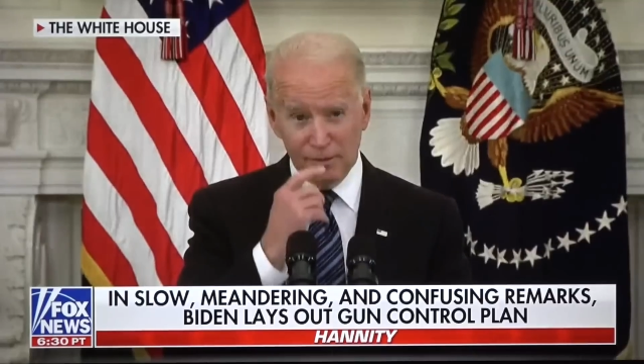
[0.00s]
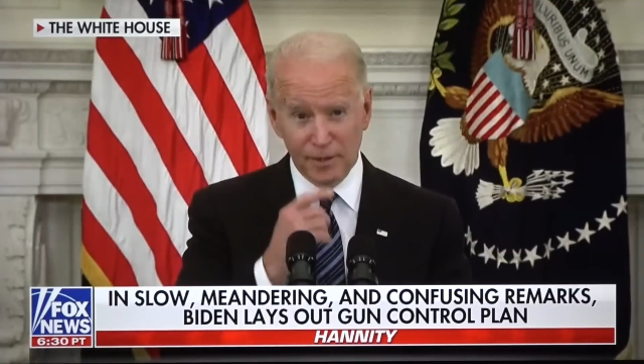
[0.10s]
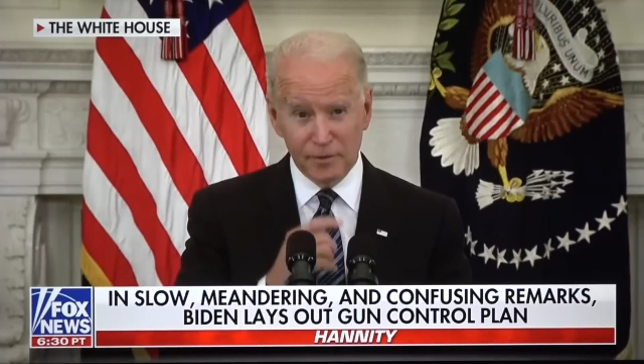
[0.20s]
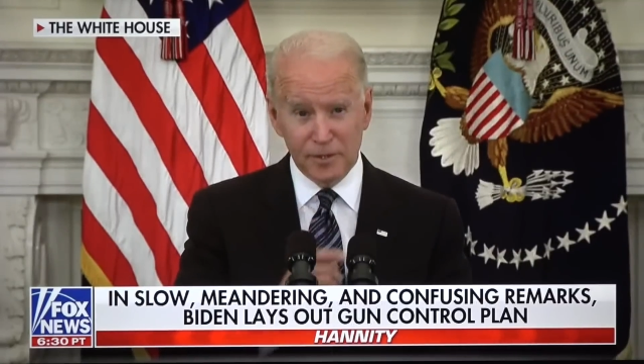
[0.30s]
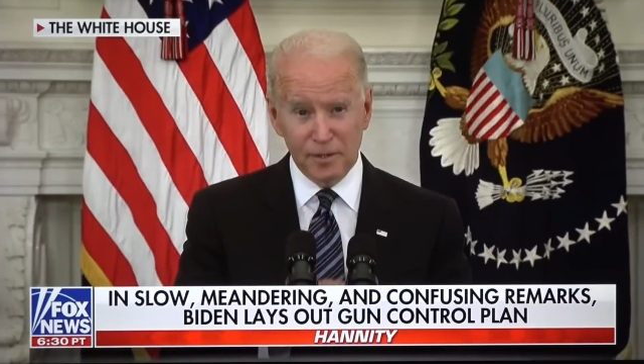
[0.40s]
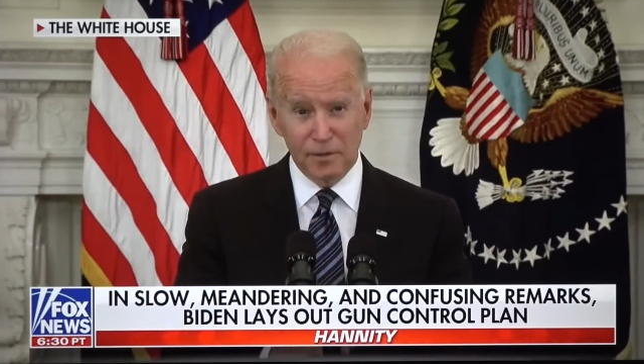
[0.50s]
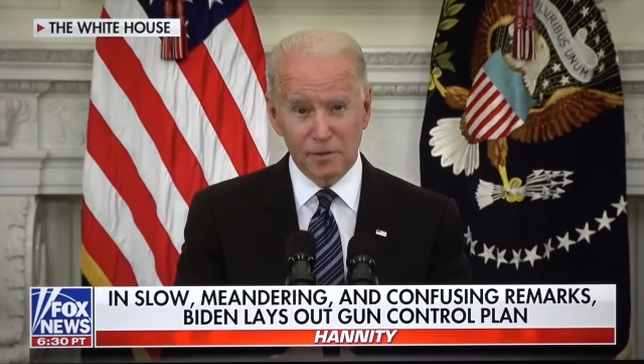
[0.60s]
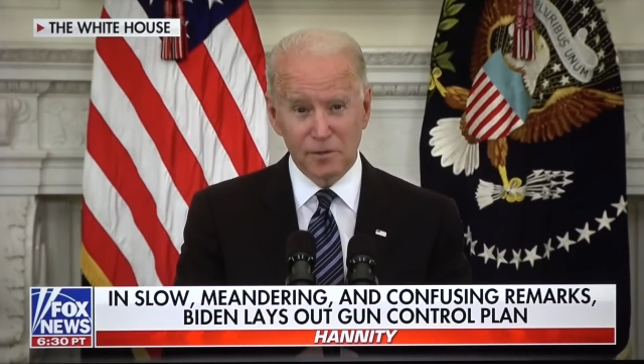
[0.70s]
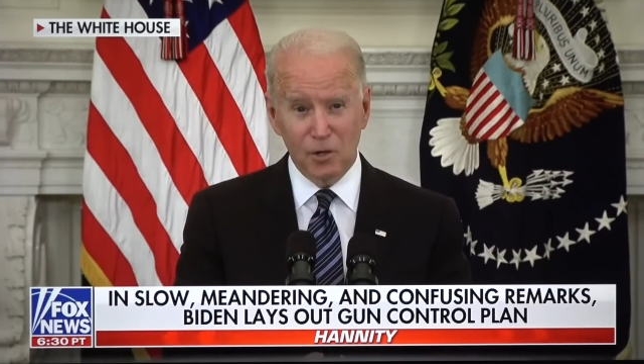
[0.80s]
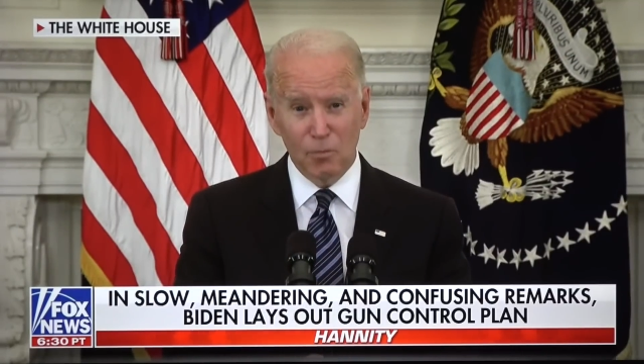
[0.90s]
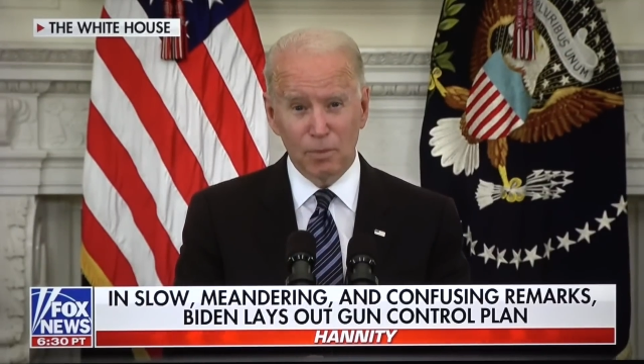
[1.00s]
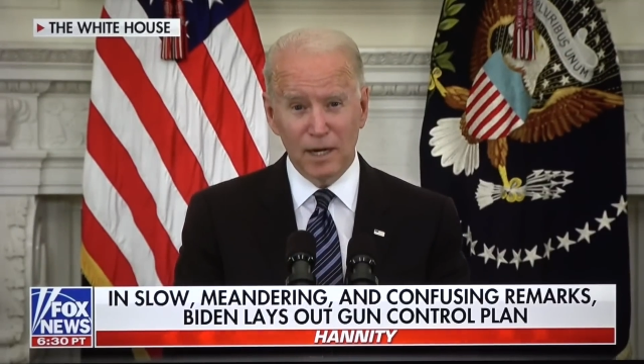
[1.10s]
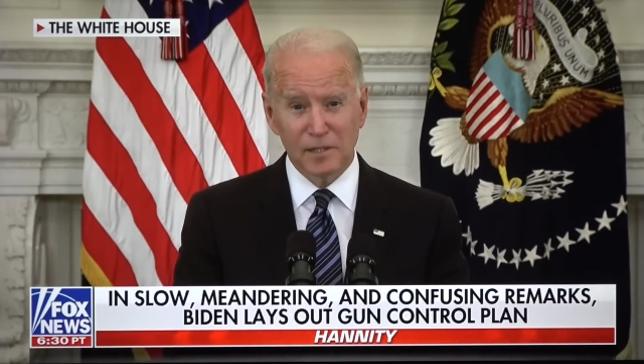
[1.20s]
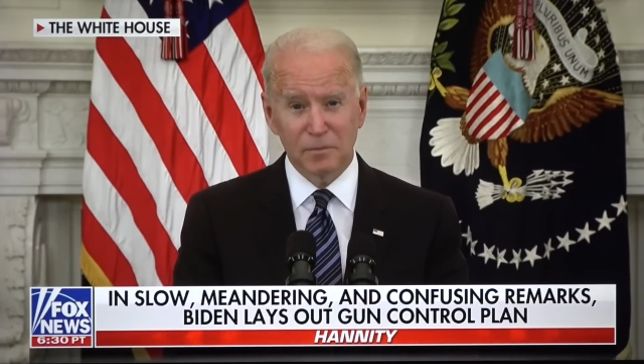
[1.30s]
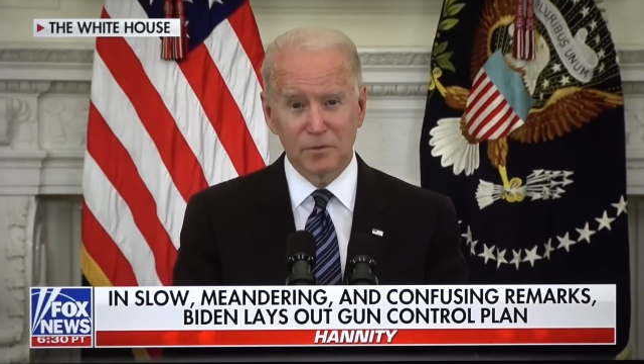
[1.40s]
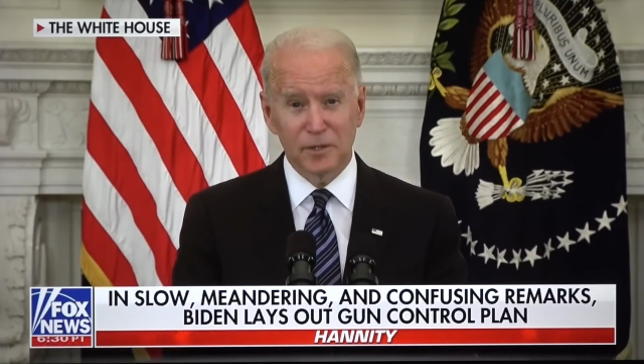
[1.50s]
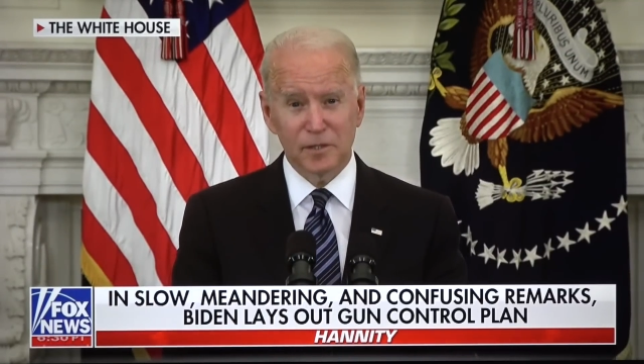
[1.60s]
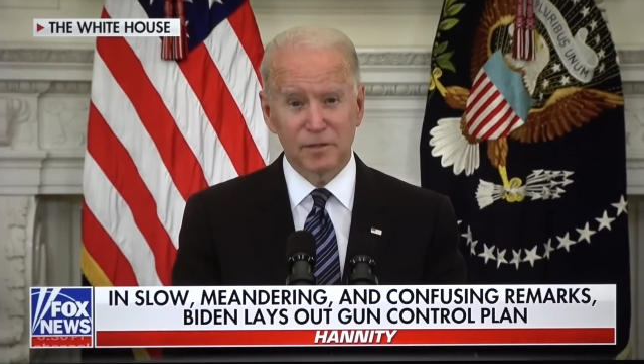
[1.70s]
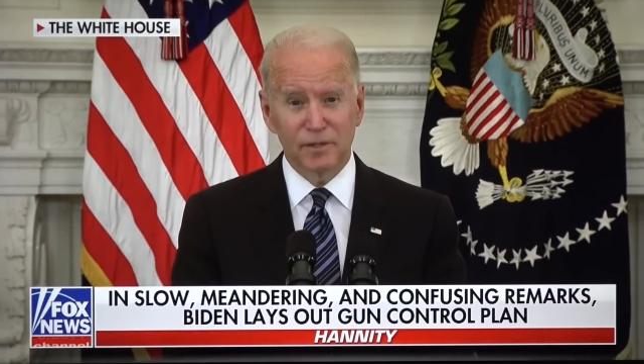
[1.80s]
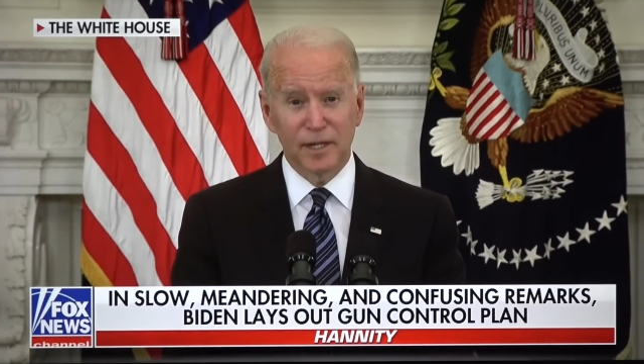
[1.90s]
They'll tell you there's no possible
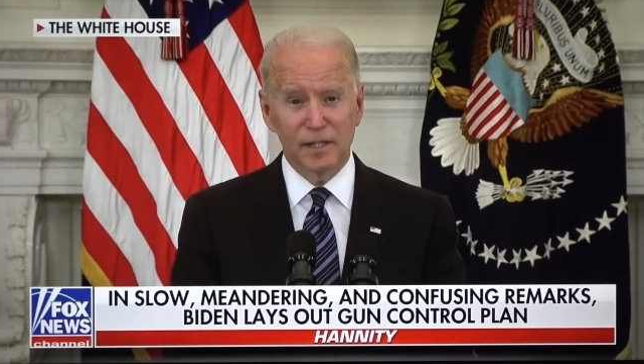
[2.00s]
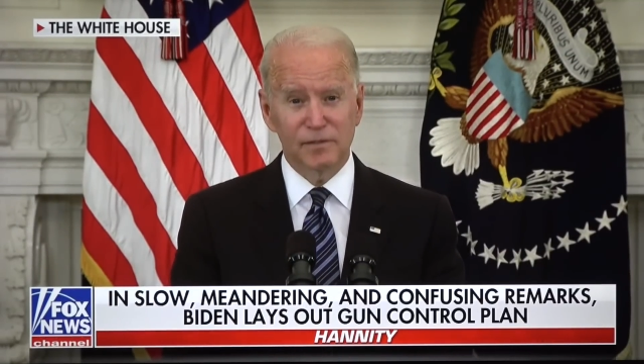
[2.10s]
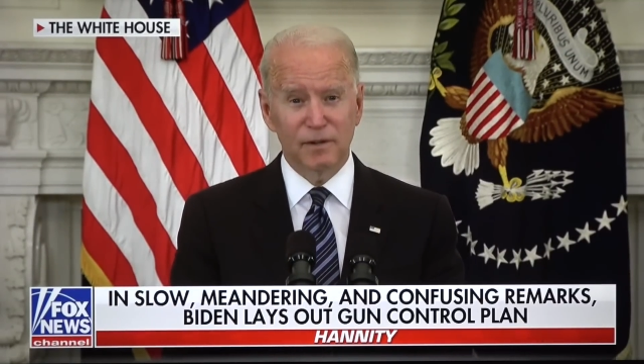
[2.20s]
justification